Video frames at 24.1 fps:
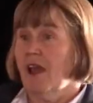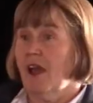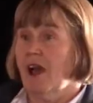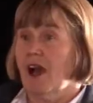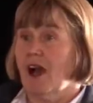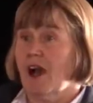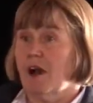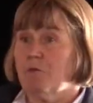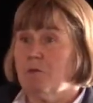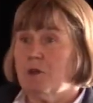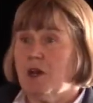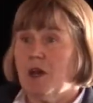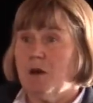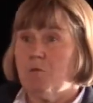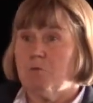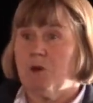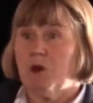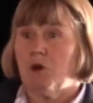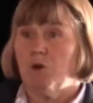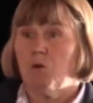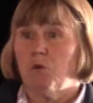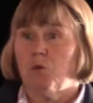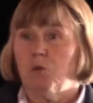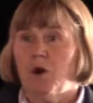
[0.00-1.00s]
Um,
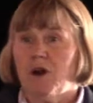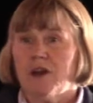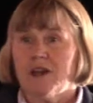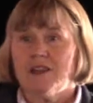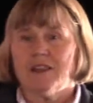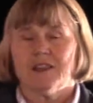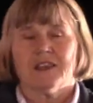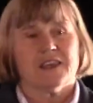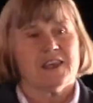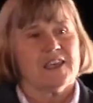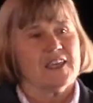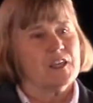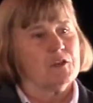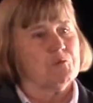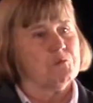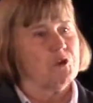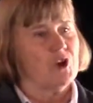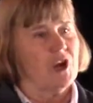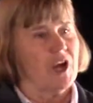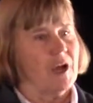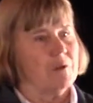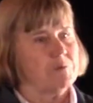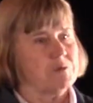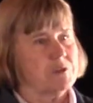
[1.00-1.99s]
but one of the key
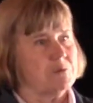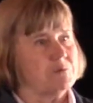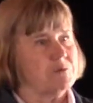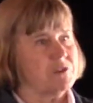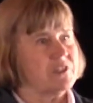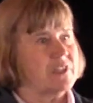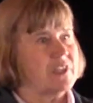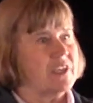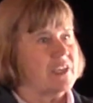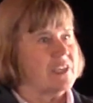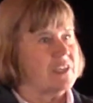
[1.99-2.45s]
problems